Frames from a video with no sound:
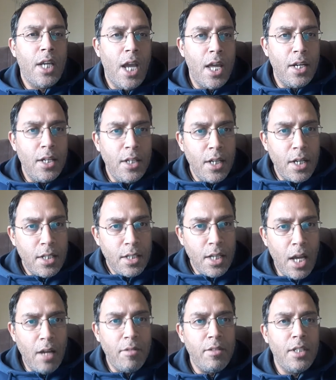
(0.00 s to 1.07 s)
candidates
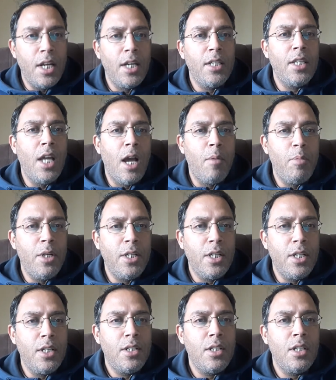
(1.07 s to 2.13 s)
have sent the
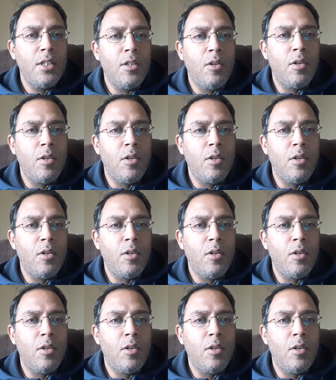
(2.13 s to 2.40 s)
application